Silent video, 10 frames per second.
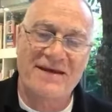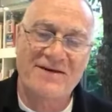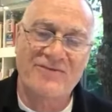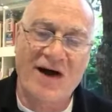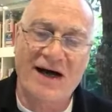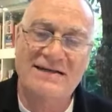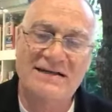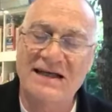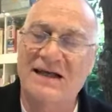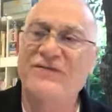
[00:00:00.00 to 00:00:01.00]
right,
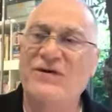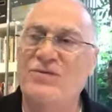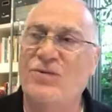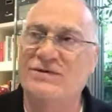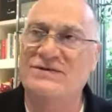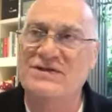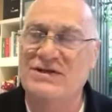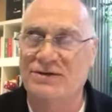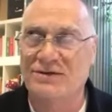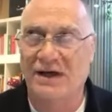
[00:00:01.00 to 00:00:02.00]
if you want
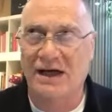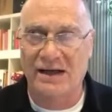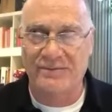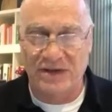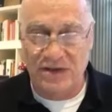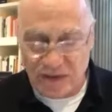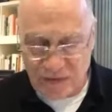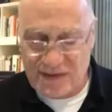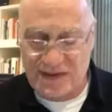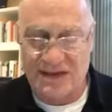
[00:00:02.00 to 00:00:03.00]
to
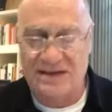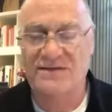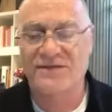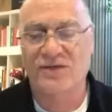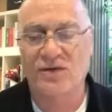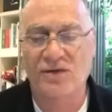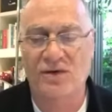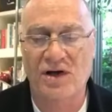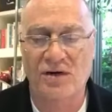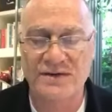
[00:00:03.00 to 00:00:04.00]
use this for
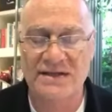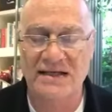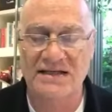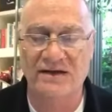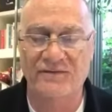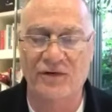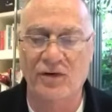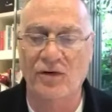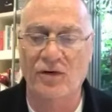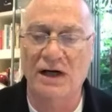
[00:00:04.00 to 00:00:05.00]
goal setting,
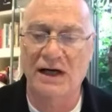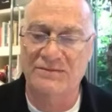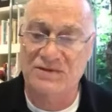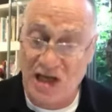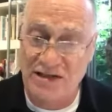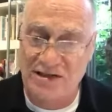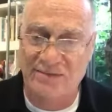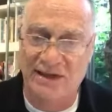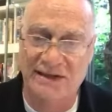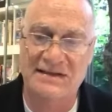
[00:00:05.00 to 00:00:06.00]
for changing
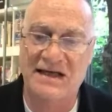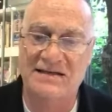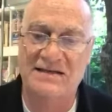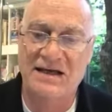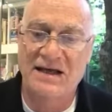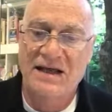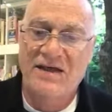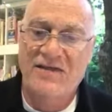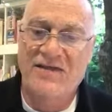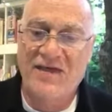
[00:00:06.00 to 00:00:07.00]
mindsets,
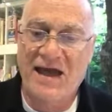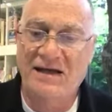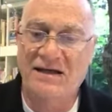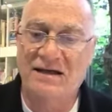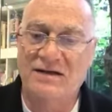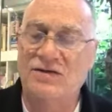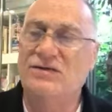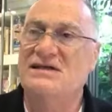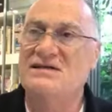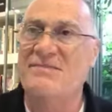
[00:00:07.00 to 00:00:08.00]
then you
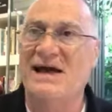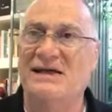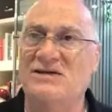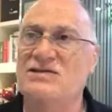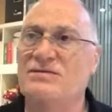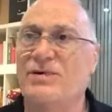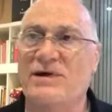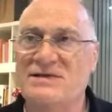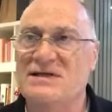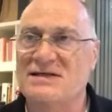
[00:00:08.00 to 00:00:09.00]
need to manage the
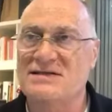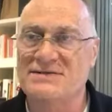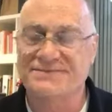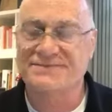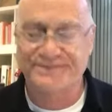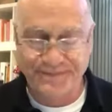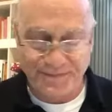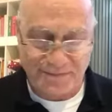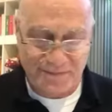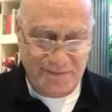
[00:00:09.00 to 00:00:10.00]
process.
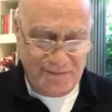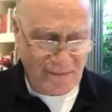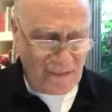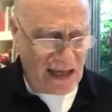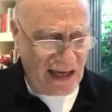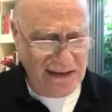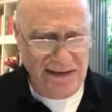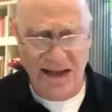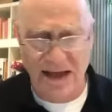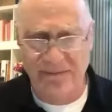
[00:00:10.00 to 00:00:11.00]
And
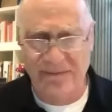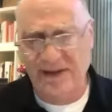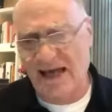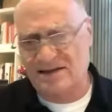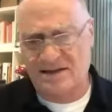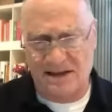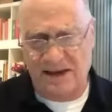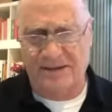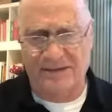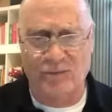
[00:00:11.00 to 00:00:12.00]
that's
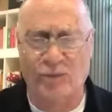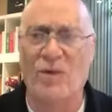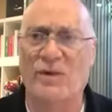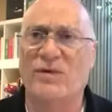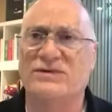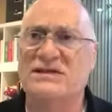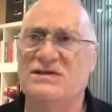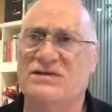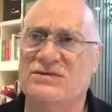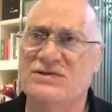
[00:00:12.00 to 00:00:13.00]
what we wanted to do, is